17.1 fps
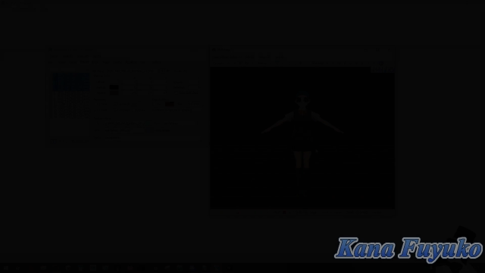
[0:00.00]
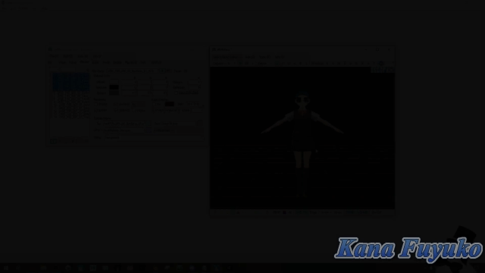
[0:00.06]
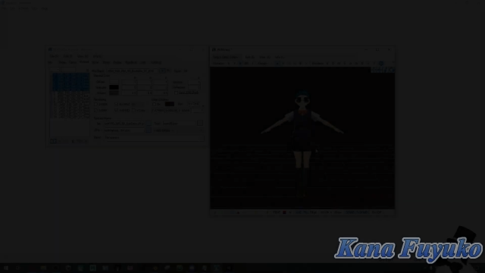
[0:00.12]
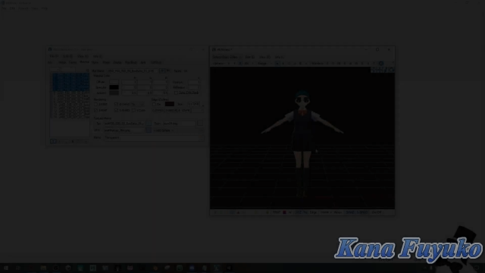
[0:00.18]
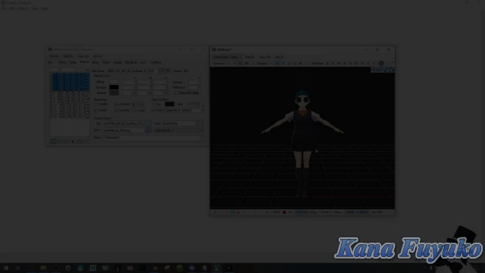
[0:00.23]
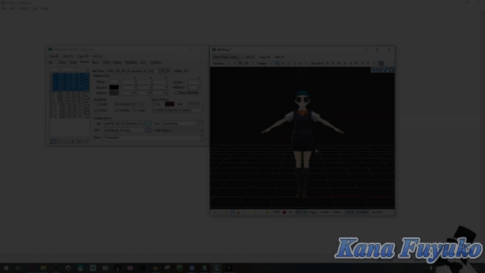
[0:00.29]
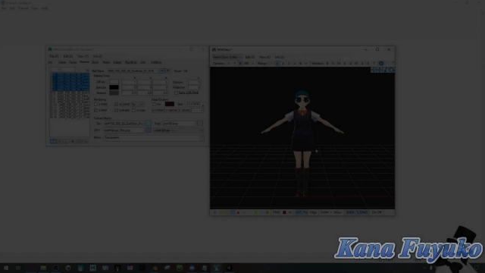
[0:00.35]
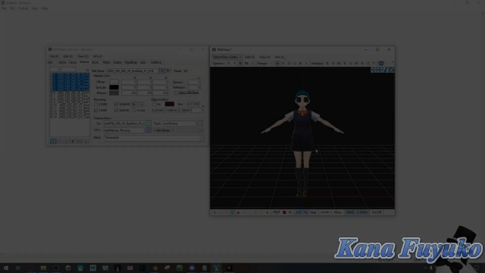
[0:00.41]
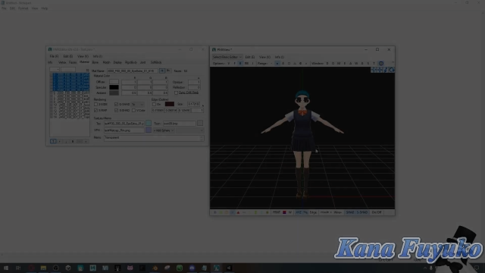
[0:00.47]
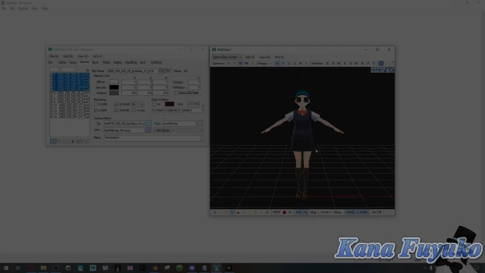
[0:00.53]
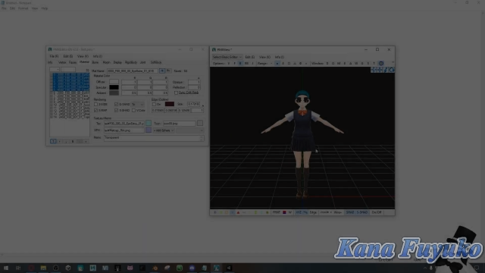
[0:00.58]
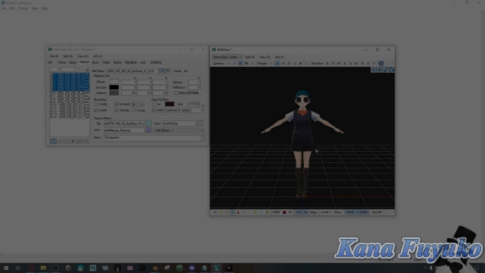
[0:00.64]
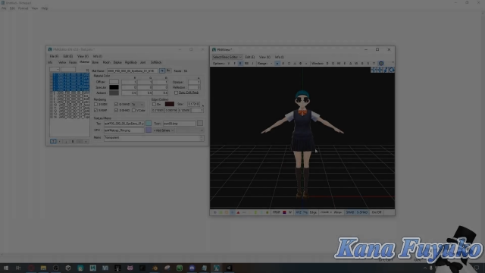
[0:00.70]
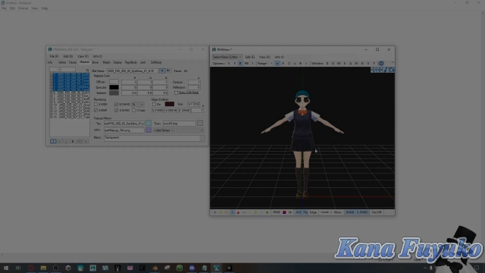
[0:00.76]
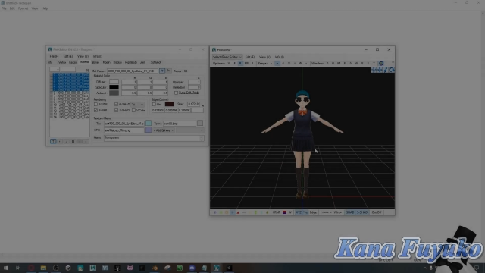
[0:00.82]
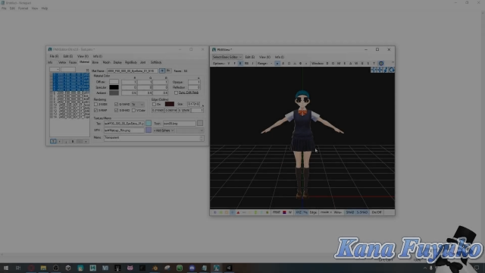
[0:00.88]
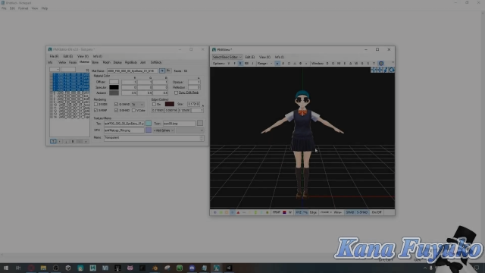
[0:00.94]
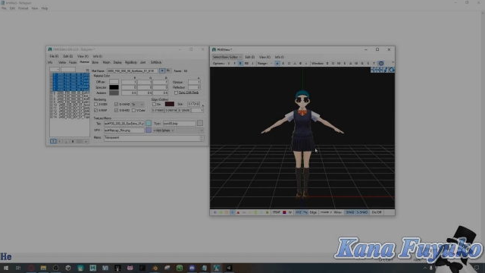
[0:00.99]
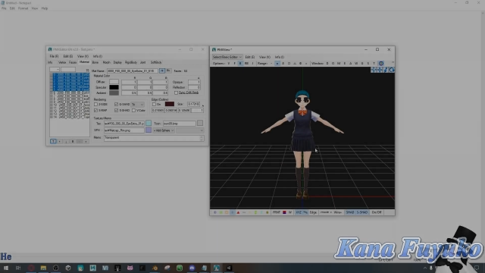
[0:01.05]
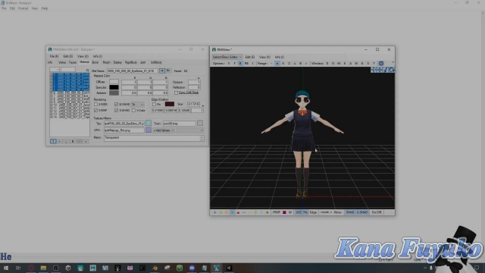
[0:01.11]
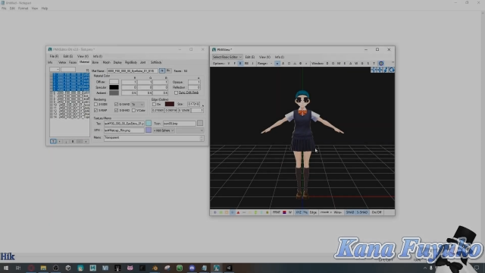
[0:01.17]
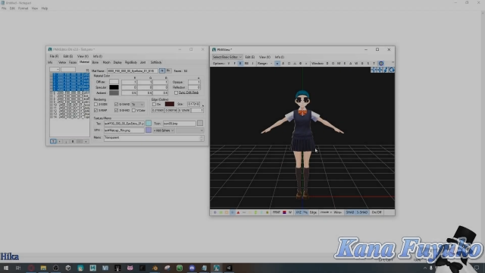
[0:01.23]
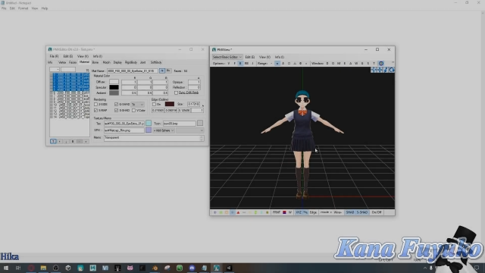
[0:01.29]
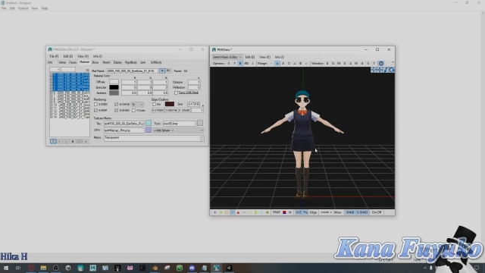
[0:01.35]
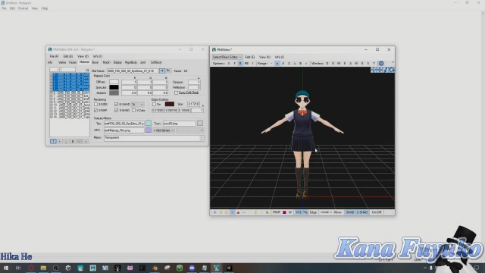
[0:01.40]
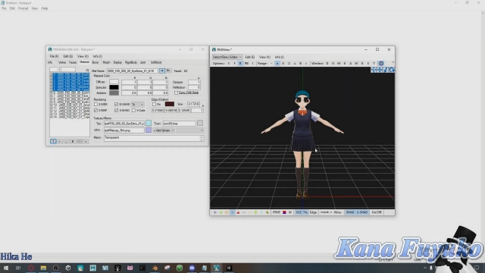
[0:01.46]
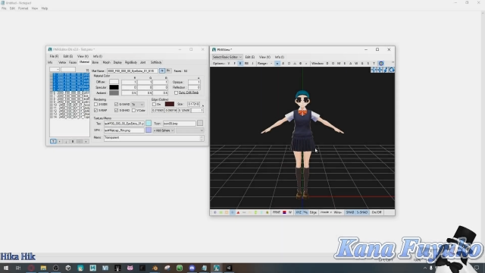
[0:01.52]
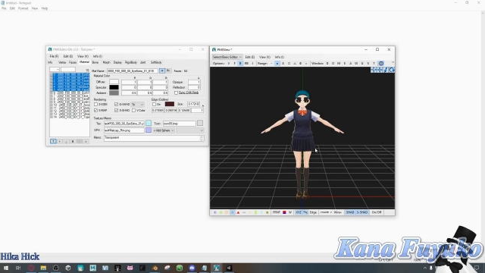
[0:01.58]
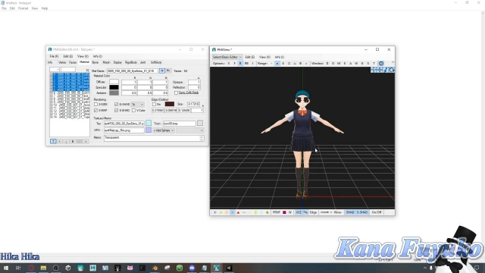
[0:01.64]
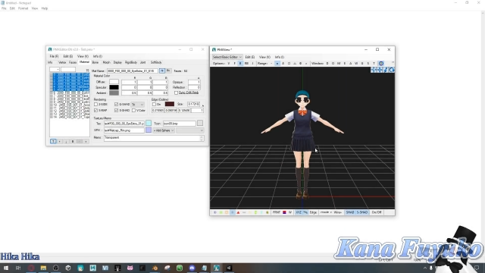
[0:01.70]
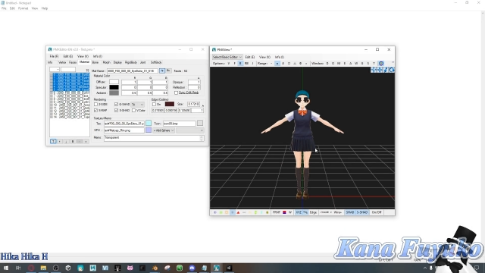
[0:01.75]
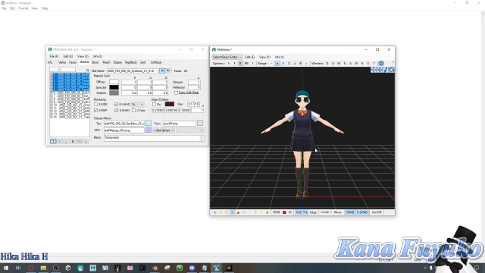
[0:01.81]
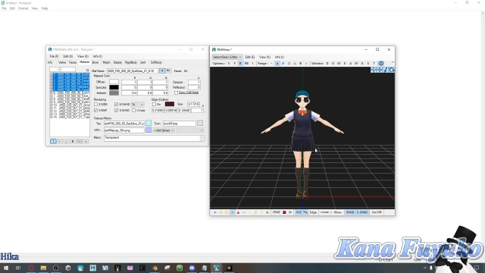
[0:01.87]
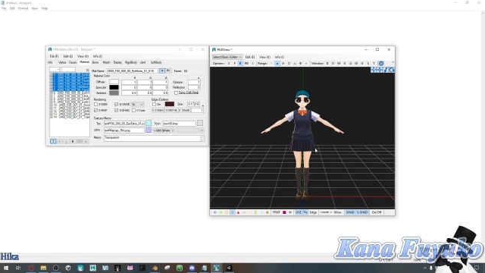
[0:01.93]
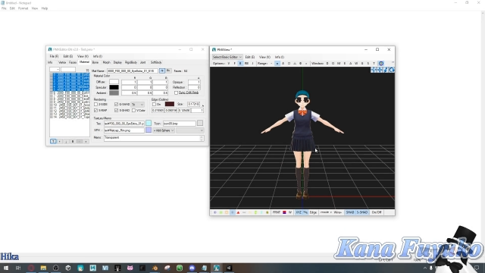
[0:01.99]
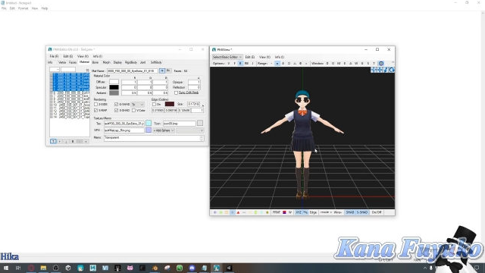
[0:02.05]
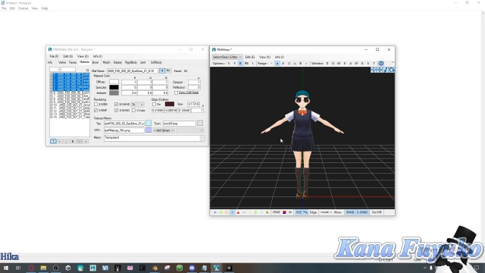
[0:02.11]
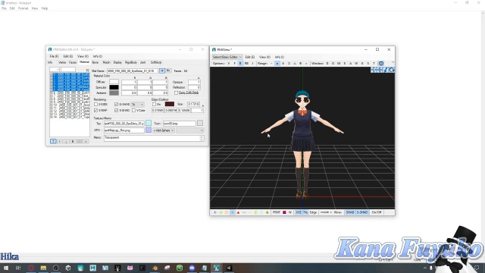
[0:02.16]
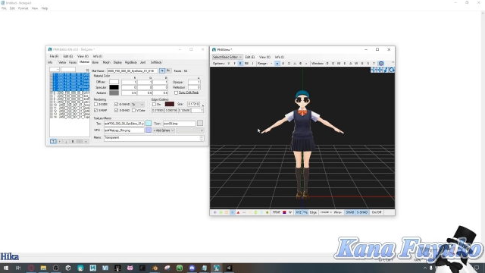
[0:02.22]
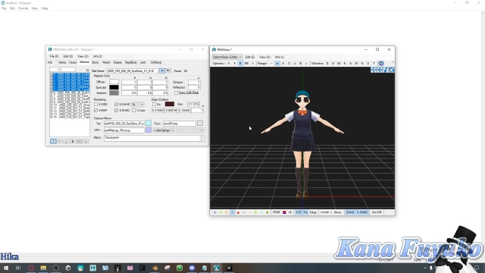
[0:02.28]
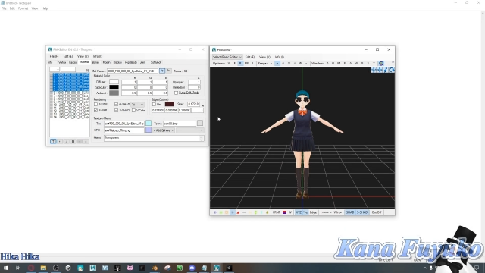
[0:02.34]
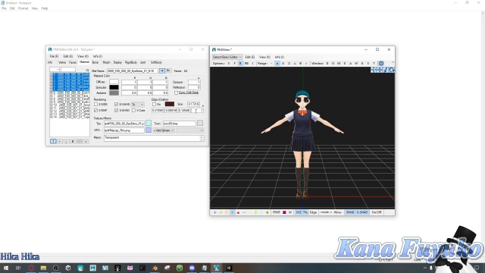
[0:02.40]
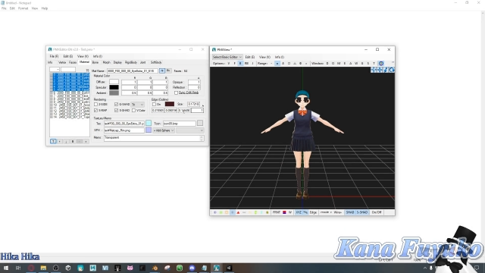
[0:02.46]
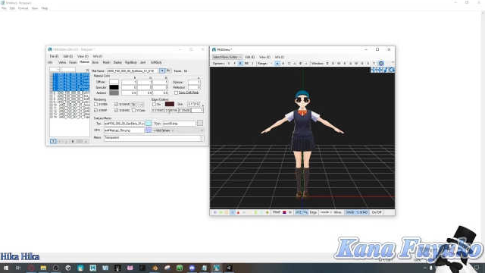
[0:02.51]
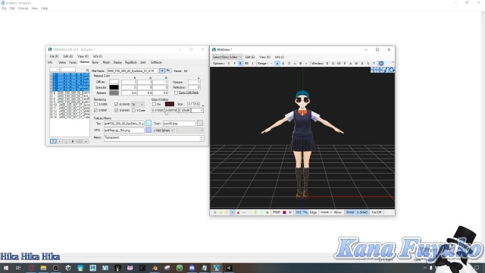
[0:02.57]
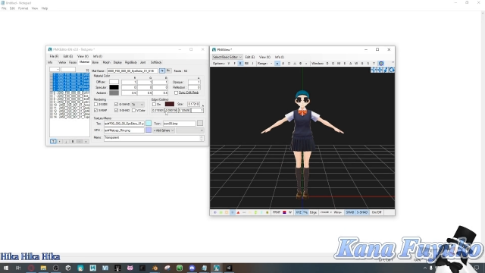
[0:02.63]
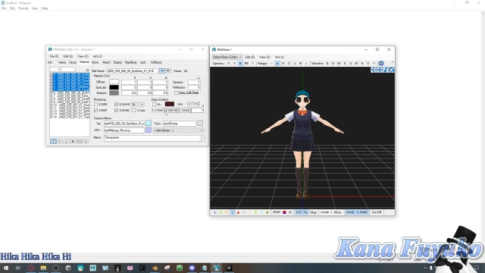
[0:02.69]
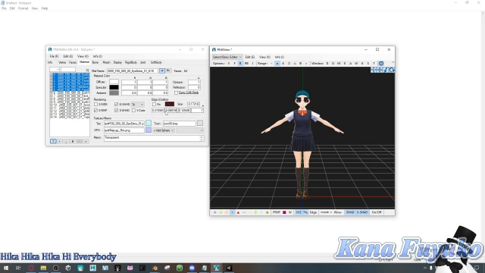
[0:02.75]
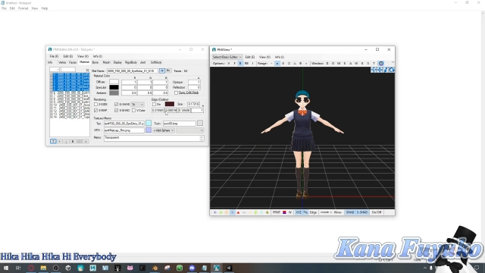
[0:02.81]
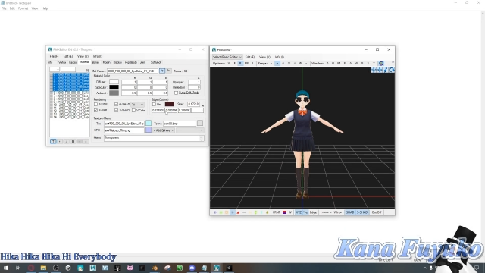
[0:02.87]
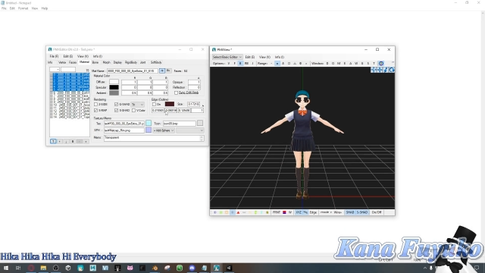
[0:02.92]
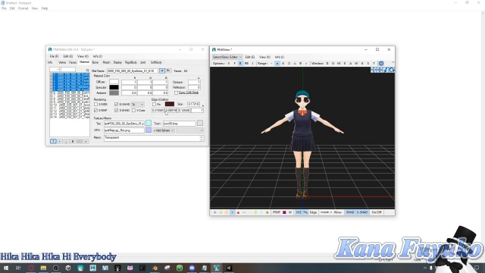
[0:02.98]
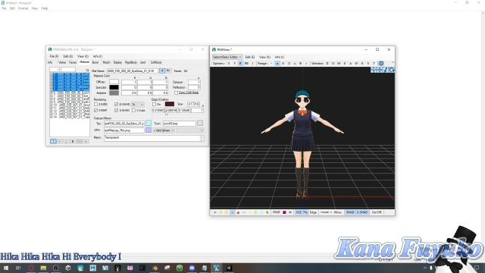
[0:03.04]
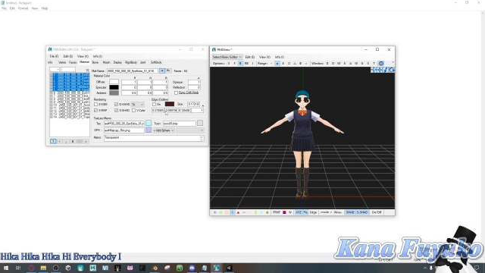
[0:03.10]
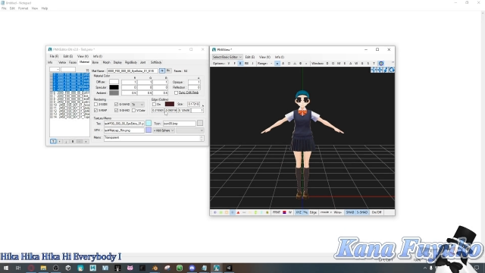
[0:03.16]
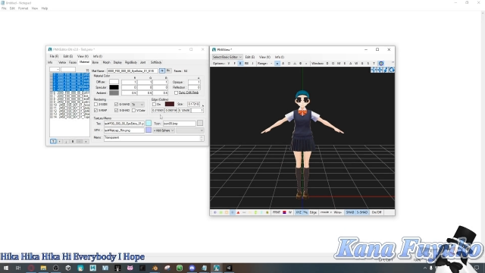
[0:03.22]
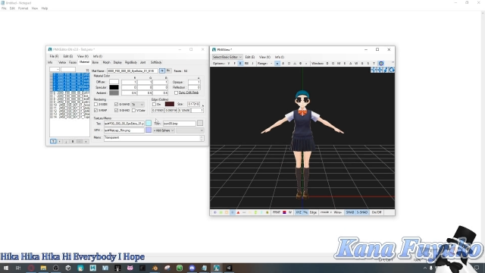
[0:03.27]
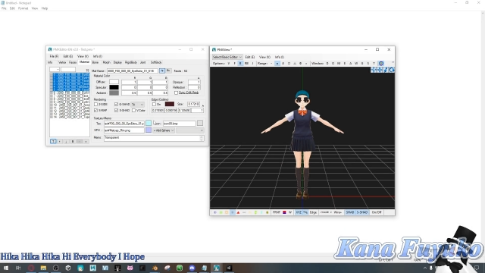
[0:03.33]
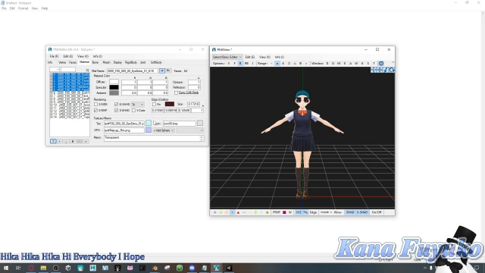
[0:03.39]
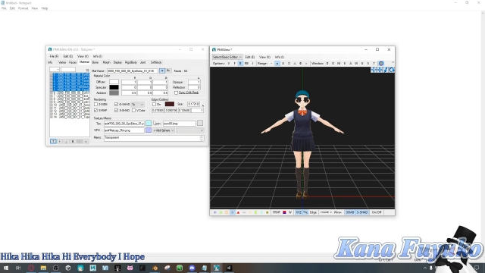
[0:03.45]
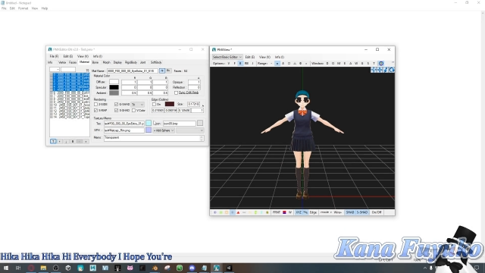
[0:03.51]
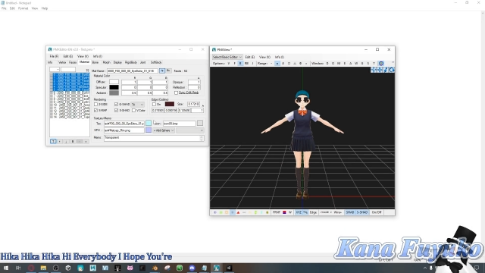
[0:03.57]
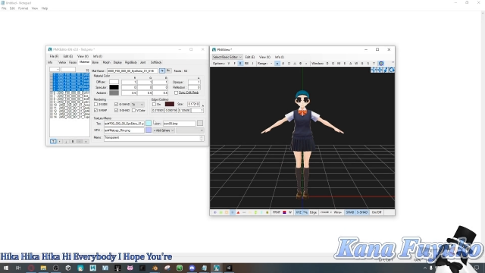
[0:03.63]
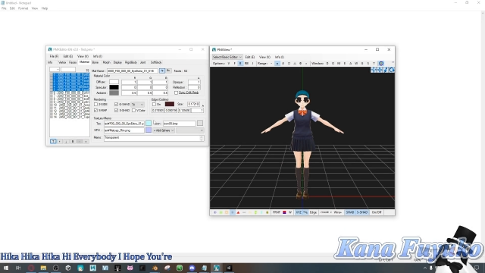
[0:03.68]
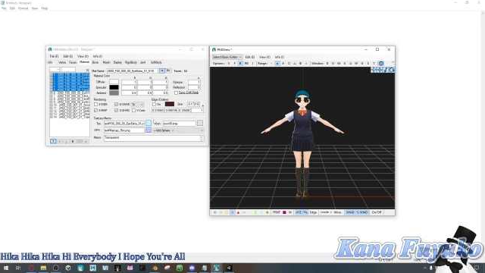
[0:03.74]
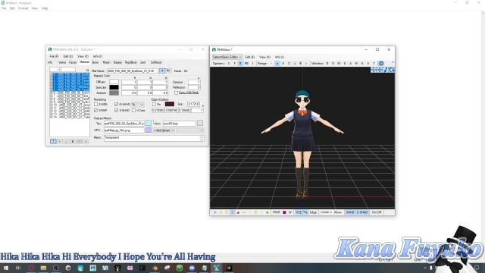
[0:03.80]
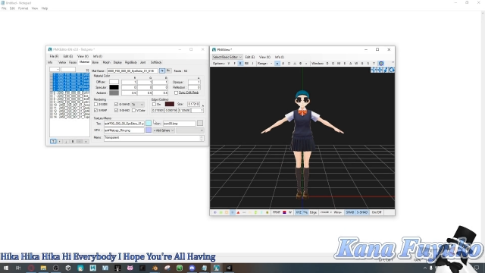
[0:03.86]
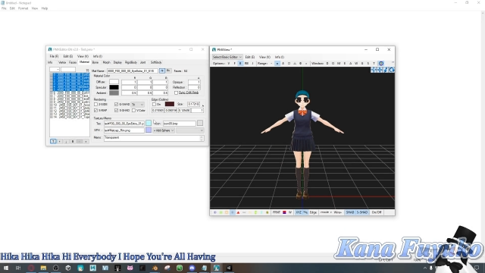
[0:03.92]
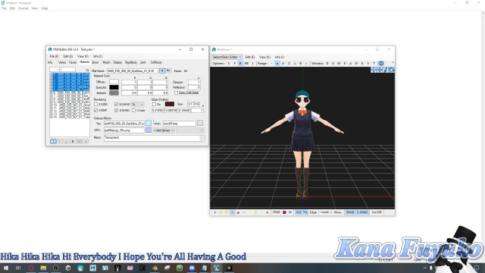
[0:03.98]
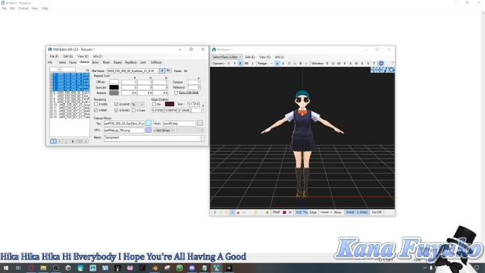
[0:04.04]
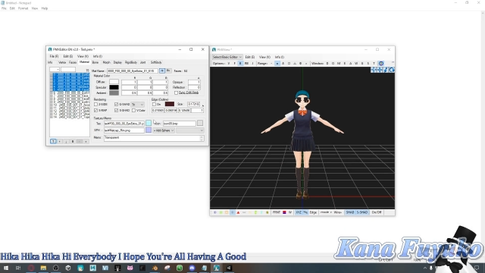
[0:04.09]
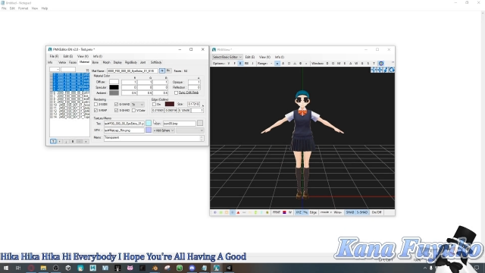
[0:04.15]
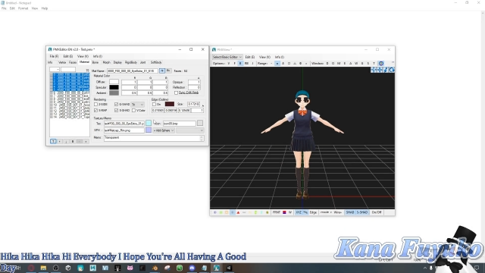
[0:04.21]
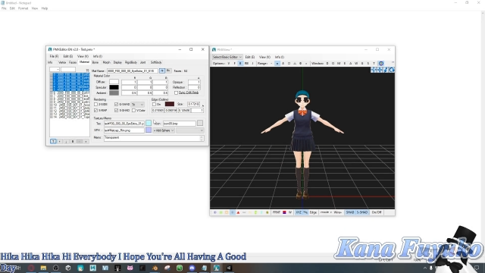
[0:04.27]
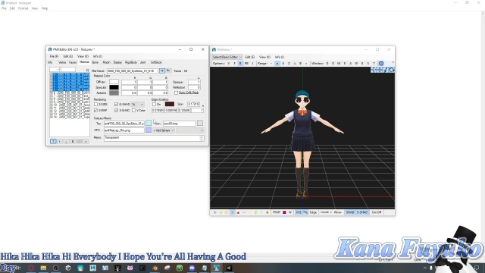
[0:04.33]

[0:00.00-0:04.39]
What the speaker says: No face is visible, so there are no lips to read.